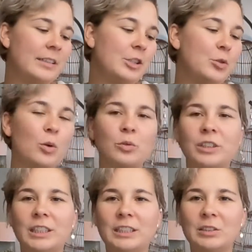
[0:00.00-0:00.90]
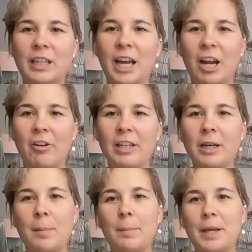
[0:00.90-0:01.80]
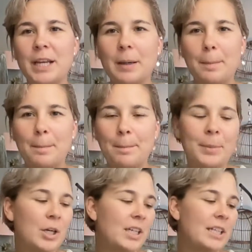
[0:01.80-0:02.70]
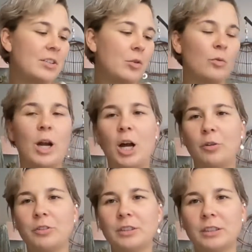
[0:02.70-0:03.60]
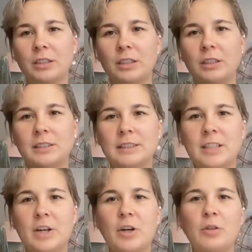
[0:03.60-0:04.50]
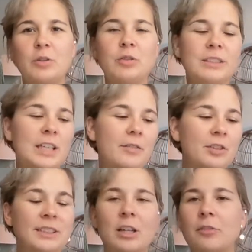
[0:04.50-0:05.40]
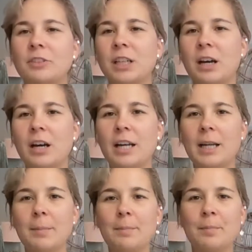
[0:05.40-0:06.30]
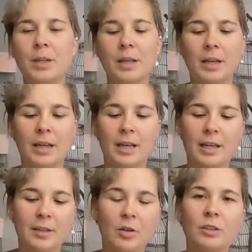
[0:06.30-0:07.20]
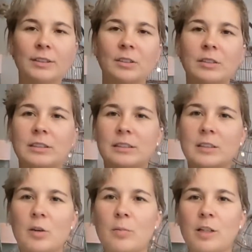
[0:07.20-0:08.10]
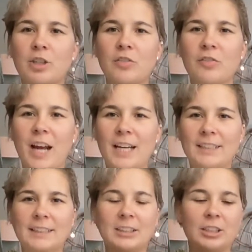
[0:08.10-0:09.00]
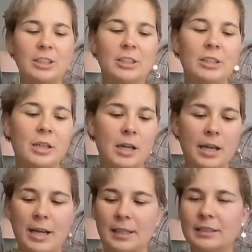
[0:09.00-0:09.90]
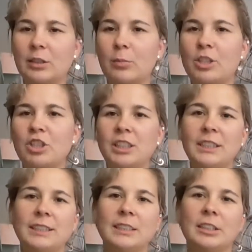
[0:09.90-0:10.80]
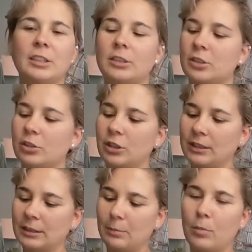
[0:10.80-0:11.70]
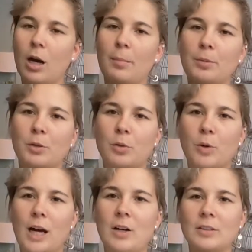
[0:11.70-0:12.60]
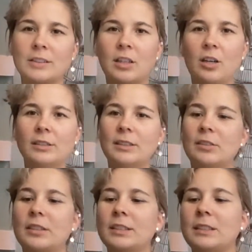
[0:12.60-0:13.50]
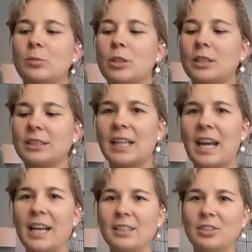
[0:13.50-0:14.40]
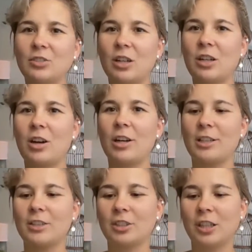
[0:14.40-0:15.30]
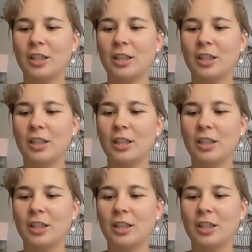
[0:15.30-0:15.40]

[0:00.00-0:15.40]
you don't need to carry a big bucket around. So you save yourself time, and also it's so much faster and so much easier to just mop your whole house. Also, this one is extra large,